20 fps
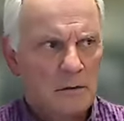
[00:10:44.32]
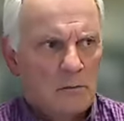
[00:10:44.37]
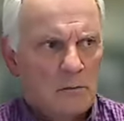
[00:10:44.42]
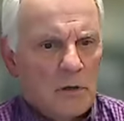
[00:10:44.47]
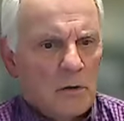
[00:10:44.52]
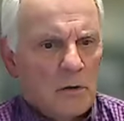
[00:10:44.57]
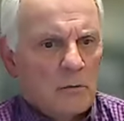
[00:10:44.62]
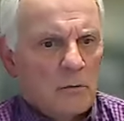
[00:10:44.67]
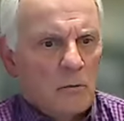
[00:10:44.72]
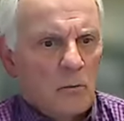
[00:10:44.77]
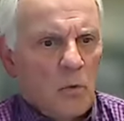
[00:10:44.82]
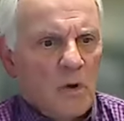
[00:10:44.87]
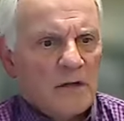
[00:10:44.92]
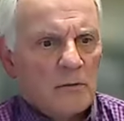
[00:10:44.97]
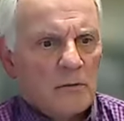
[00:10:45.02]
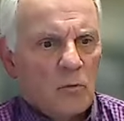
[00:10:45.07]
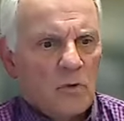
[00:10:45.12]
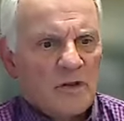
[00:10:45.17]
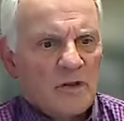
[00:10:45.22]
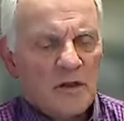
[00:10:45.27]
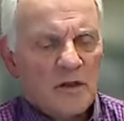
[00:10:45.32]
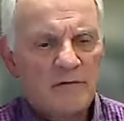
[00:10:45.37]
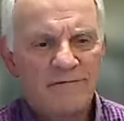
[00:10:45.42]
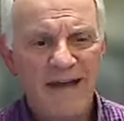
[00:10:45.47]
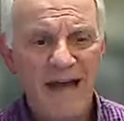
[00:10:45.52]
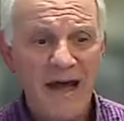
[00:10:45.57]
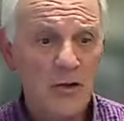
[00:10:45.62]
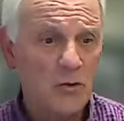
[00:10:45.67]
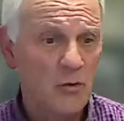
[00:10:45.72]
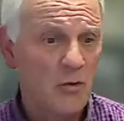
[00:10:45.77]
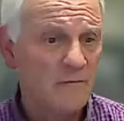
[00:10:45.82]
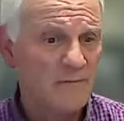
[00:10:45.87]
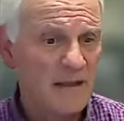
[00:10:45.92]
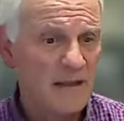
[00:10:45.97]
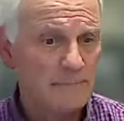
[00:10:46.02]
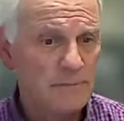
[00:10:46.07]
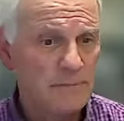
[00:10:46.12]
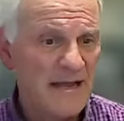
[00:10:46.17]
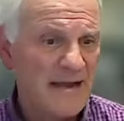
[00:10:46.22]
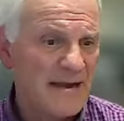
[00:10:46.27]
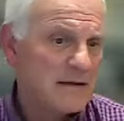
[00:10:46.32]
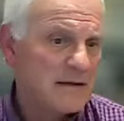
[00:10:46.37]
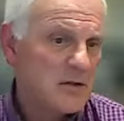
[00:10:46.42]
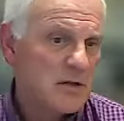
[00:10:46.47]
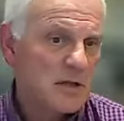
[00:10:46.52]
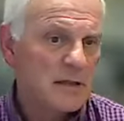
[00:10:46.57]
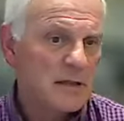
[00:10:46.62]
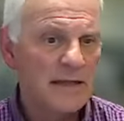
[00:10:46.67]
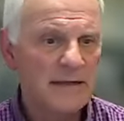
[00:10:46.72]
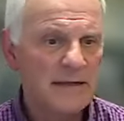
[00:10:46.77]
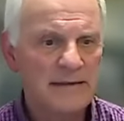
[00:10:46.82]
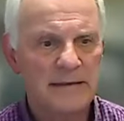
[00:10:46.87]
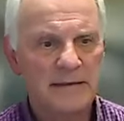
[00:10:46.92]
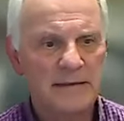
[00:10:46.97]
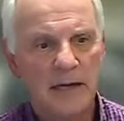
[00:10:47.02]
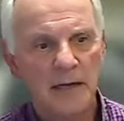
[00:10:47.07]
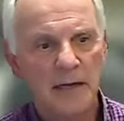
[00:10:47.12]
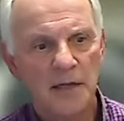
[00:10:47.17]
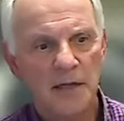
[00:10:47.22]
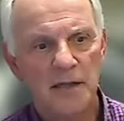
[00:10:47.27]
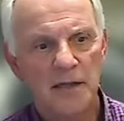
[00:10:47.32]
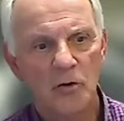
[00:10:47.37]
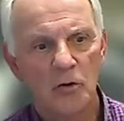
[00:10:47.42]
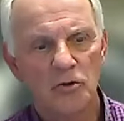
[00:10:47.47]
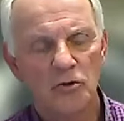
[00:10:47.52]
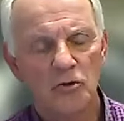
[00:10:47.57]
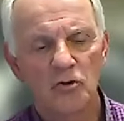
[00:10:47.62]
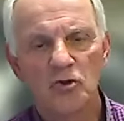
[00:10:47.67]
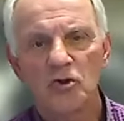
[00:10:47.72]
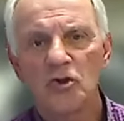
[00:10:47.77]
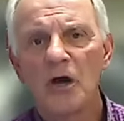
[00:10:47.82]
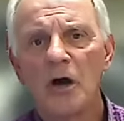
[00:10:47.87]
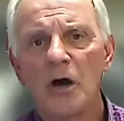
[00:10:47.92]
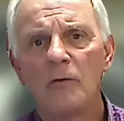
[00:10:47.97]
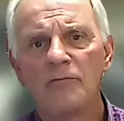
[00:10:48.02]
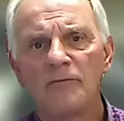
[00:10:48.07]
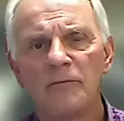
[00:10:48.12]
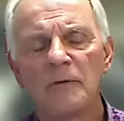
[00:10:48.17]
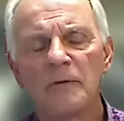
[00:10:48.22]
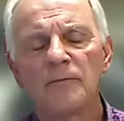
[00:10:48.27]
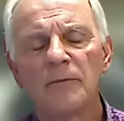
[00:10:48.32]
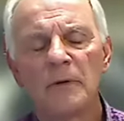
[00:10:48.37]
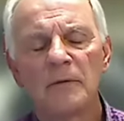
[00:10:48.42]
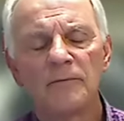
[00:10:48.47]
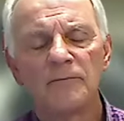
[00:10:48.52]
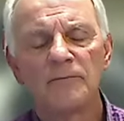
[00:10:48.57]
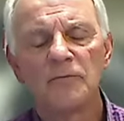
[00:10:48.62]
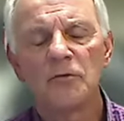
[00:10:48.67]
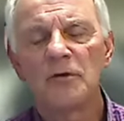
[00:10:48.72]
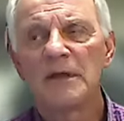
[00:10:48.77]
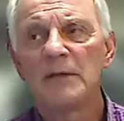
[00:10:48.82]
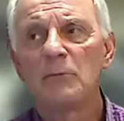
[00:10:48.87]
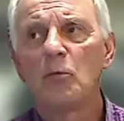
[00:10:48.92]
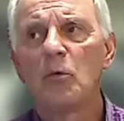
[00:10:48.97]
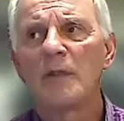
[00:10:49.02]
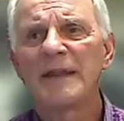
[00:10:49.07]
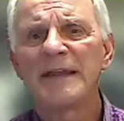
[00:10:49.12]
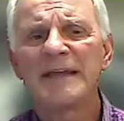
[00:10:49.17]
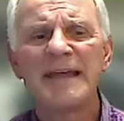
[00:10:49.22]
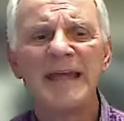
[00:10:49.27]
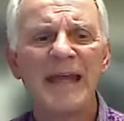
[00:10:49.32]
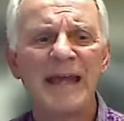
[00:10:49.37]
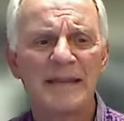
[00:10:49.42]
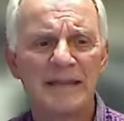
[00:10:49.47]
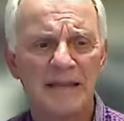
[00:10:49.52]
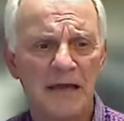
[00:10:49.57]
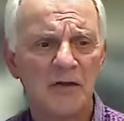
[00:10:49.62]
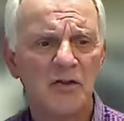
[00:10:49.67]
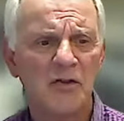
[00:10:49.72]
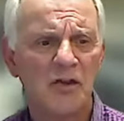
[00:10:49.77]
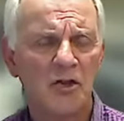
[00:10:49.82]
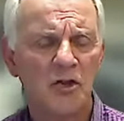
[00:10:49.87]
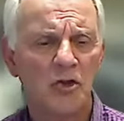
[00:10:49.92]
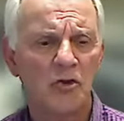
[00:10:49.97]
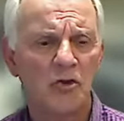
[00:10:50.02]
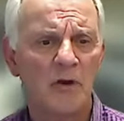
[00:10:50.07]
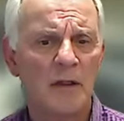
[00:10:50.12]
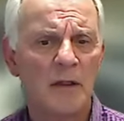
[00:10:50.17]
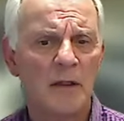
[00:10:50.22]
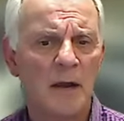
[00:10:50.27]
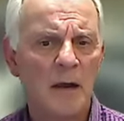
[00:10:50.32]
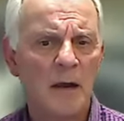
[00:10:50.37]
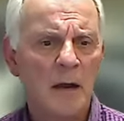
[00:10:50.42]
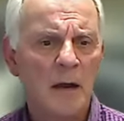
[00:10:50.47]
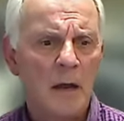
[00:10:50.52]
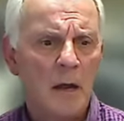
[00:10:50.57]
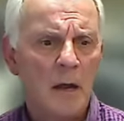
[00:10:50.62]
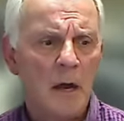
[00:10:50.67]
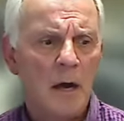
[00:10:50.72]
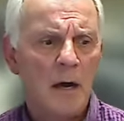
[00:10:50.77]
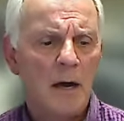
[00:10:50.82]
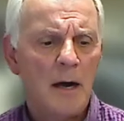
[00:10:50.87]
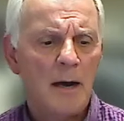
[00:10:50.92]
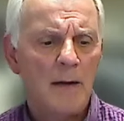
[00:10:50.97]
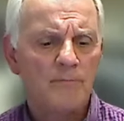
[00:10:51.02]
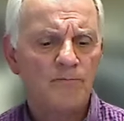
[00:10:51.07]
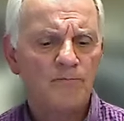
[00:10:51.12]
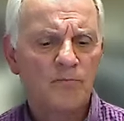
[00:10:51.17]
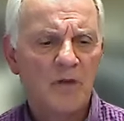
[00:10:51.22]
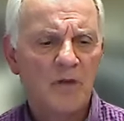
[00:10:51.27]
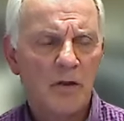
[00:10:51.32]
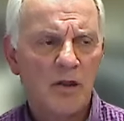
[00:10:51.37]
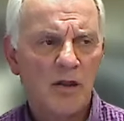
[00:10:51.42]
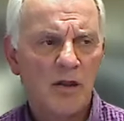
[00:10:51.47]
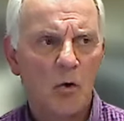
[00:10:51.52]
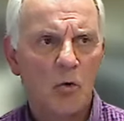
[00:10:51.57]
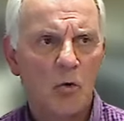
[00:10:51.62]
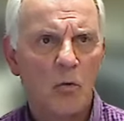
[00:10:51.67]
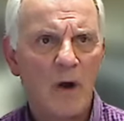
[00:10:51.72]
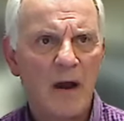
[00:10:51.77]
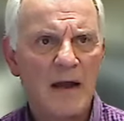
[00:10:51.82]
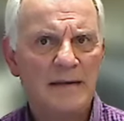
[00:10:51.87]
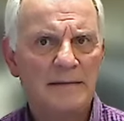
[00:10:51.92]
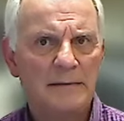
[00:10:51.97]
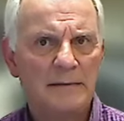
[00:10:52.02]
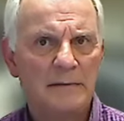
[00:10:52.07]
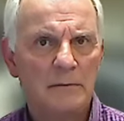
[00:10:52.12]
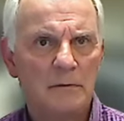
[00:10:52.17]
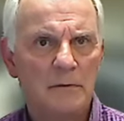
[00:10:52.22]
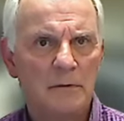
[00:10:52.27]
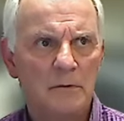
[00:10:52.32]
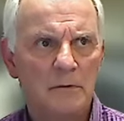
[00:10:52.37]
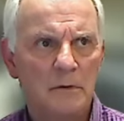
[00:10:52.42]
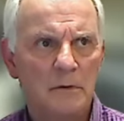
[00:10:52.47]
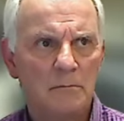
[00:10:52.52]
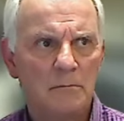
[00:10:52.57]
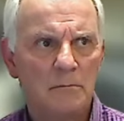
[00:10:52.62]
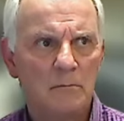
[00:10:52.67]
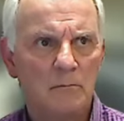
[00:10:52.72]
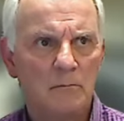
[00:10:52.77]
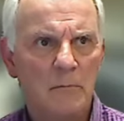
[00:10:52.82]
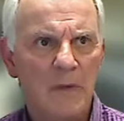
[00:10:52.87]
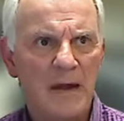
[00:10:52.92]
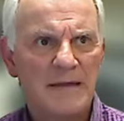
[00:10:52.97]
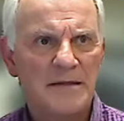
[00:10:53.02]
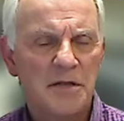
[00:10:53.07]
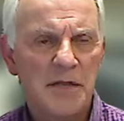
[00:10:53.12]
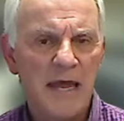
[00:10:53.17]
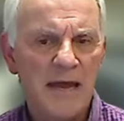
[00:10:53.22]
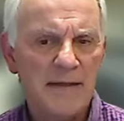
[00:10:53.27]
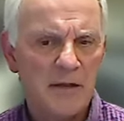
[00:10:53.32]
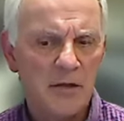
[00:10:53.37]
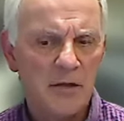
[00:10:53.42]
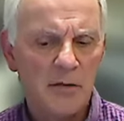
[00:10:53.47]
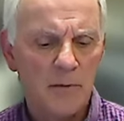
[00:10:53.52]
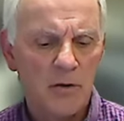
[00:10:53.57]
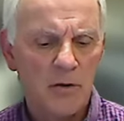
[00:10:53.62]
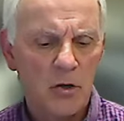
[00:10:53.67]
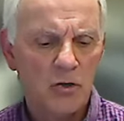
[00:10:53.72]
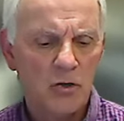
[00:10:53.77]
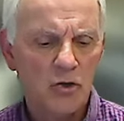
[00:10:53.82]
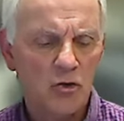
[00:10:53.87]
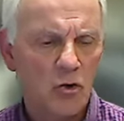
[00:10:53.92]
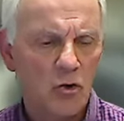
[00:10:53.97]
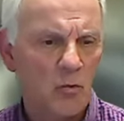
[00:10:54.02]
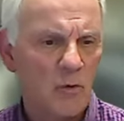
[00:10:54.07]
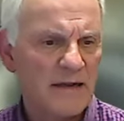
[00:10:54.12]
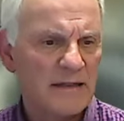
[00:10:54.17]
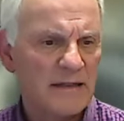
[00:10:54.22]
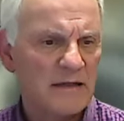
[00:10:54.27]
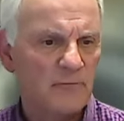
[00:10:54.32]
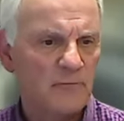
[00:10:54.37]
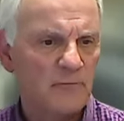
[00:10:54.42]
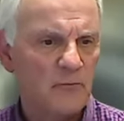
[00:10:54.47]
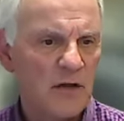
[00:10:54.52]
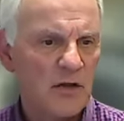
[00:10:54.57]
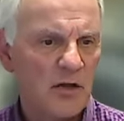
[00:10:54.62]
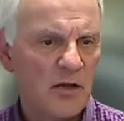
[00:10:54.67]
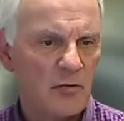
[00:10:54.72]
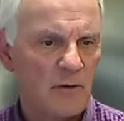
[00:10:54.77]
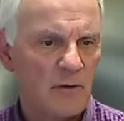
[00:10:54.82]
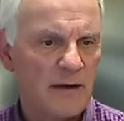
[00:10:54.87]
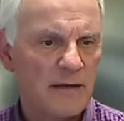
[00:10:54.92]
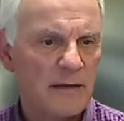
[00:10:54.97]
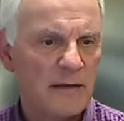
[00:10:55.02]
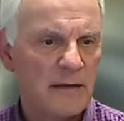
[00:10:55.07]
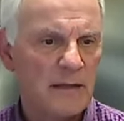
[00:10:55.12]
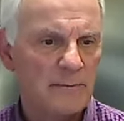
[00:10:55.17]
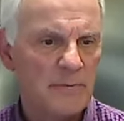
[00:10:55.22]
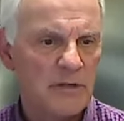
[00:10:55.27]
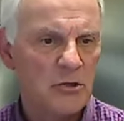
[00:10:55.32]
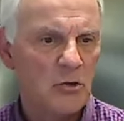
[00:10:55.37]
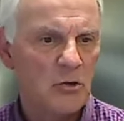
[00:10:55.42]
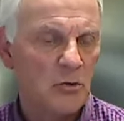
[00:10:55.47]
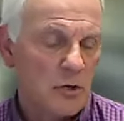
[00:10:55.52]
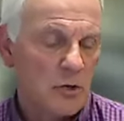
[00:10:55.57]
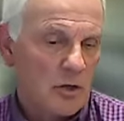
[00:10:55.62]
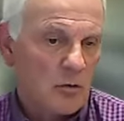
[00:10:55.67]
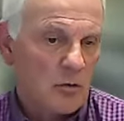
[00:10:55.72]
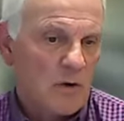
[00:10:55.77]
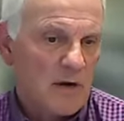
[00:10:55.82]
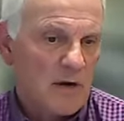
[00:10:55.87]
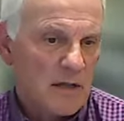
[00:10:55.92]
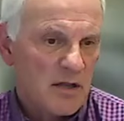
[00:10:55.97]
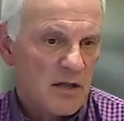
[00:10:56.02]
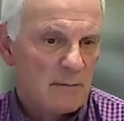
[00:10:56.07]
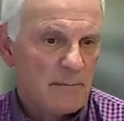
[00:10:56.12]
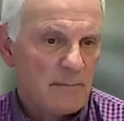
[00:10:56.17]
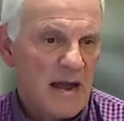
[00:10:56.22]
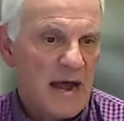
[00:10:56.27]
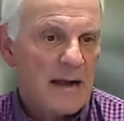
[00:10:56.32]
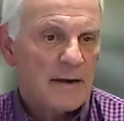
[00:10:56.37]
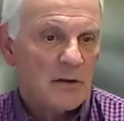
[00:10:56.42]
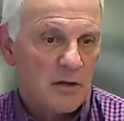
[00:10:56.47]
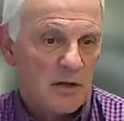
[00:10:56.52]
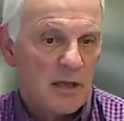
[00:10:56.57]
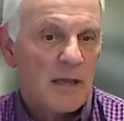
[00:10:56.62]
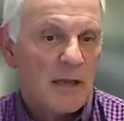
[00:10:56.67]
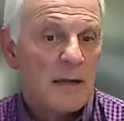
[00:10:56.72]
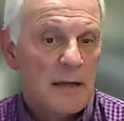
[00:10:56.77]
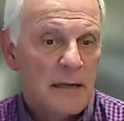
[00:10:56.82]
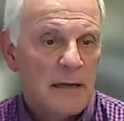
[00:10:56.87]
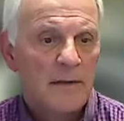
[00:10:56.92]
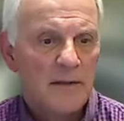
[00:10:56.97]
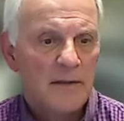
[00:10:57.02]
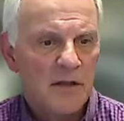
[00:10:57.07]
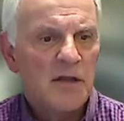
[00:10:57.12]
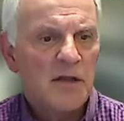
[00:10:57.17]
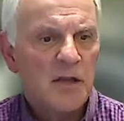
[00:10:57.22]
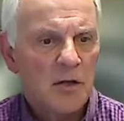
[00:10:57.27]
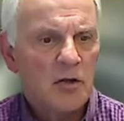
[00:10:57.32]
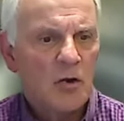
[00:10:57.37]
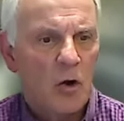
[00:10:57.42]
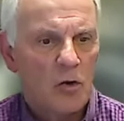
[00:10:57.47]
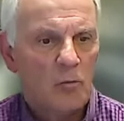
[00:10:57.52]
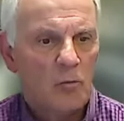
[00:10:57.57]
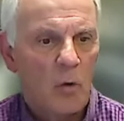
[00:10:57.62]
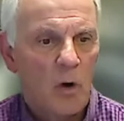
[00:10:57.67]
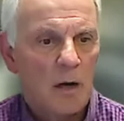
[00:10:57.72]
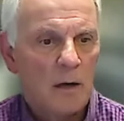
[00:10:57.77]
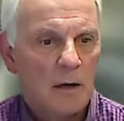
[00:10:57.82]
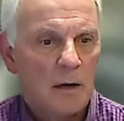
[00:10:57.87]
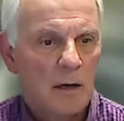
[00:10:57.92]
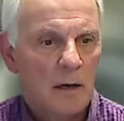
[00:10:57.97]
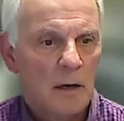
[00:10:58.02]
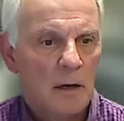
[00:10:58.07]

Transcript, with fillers: Well, what, what's the value of that plan? It's collecting dust on your shelf if, if you really can't execute it. Um, so I, I say this because you don't want to get frustrated. I mean, you just want to sit back and say, this is hard work.